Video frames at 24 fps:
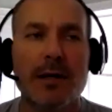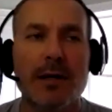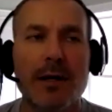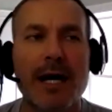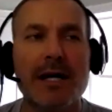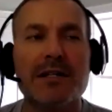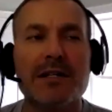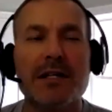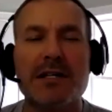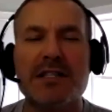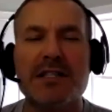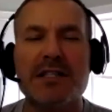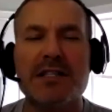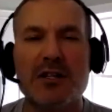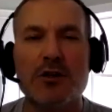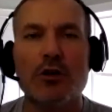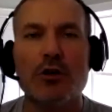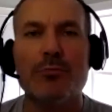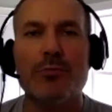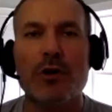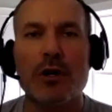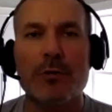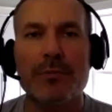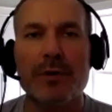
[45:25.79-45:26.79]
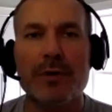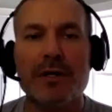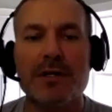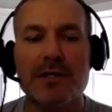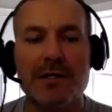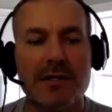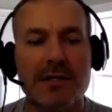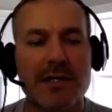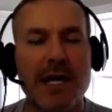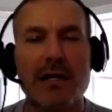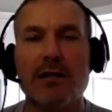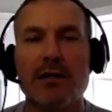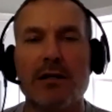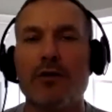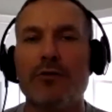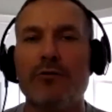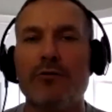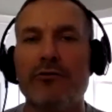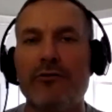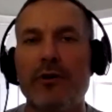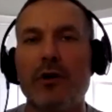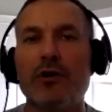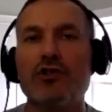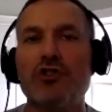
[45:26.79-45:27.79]
As a single-purpose standalone
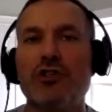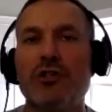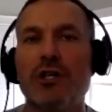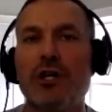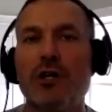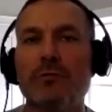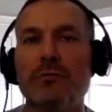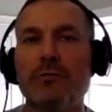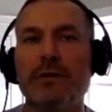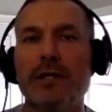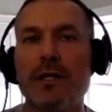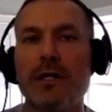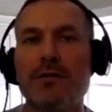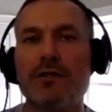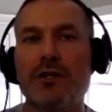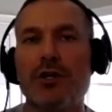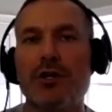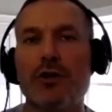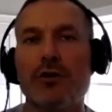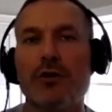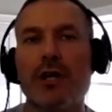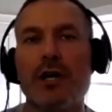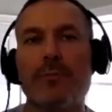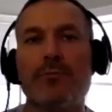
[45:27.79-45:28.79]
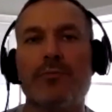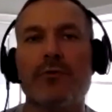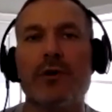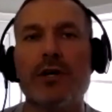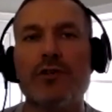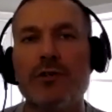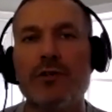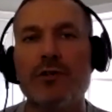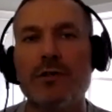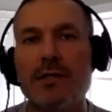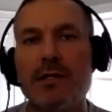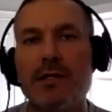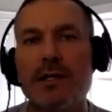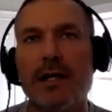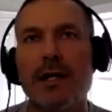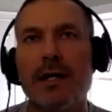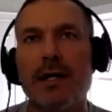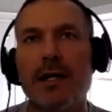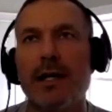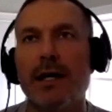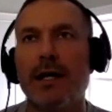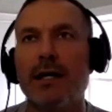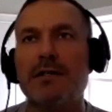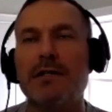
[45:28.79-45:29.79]
function, though, in security operations,
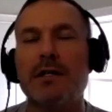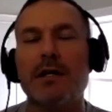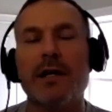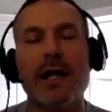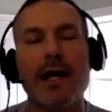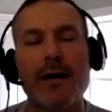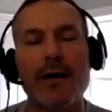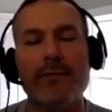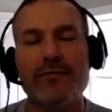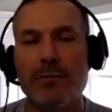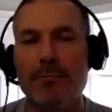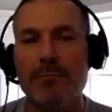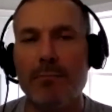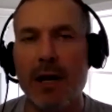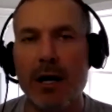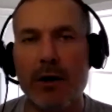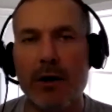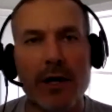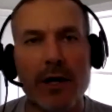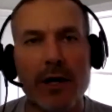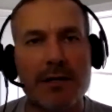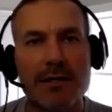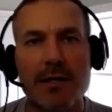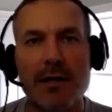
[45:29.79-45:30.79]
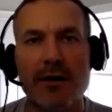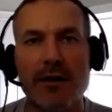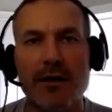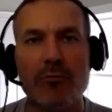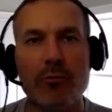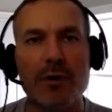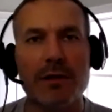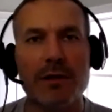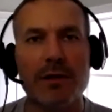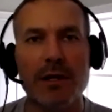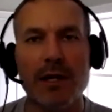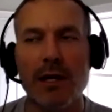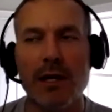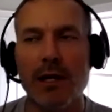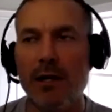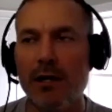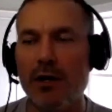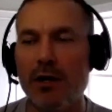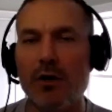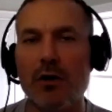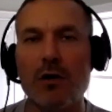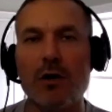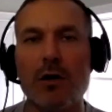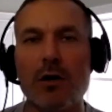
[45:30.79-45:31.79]
it's going to have to marry itself with
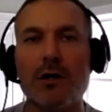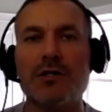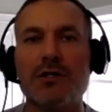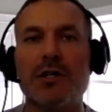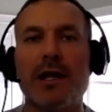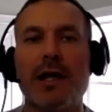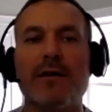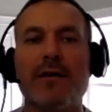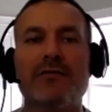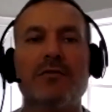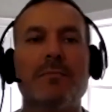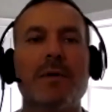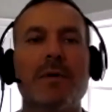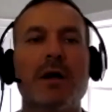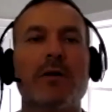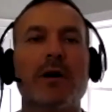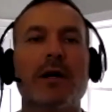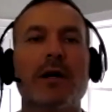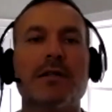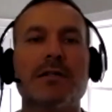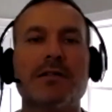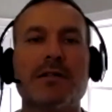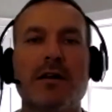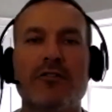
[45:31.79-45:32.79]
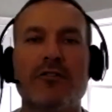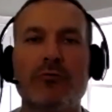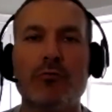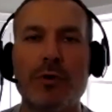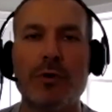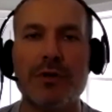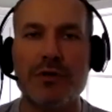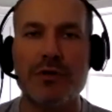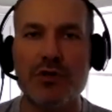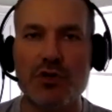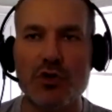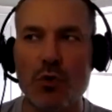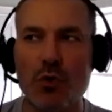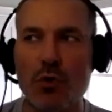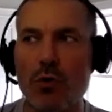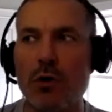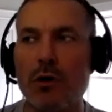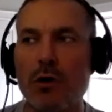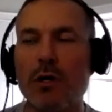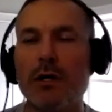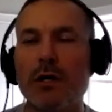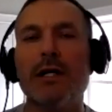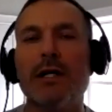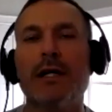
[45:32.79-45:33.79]
EDR. It's going to have to marry itself with
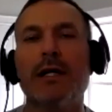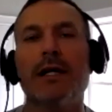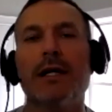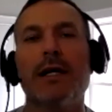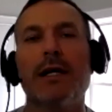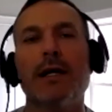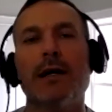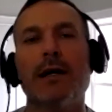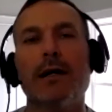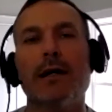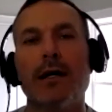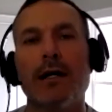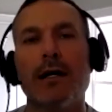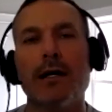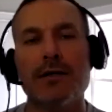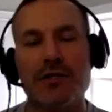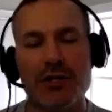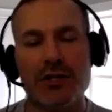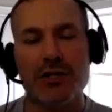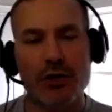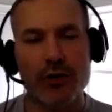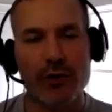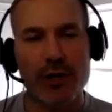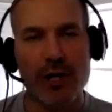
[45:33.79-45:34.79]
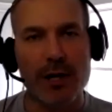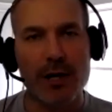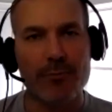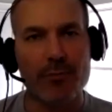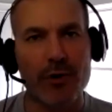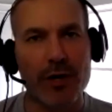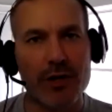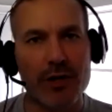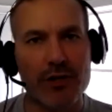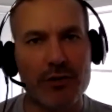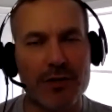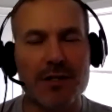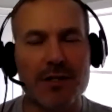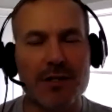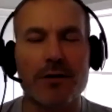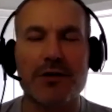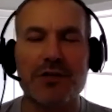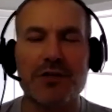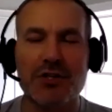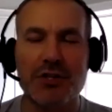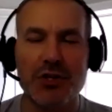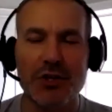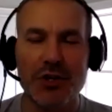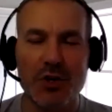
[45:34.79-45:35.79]
SOAR, security
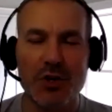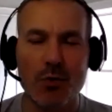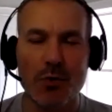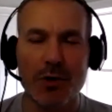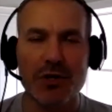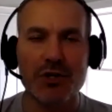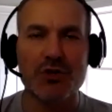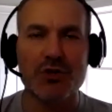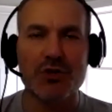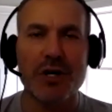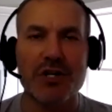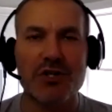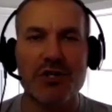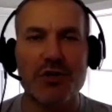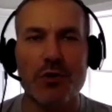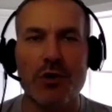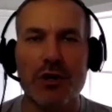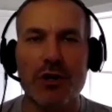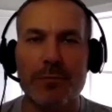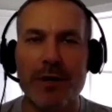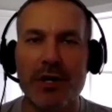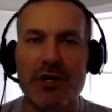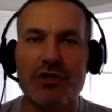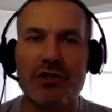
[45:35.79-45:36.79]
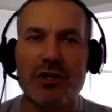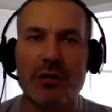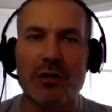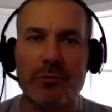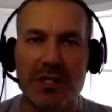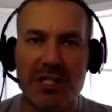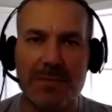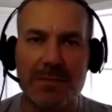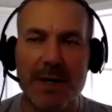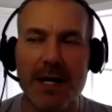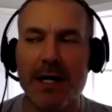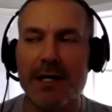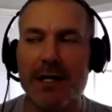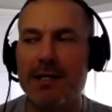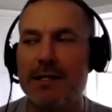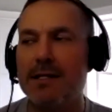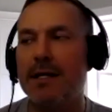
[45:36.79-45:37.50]
orchestration, automation, and response.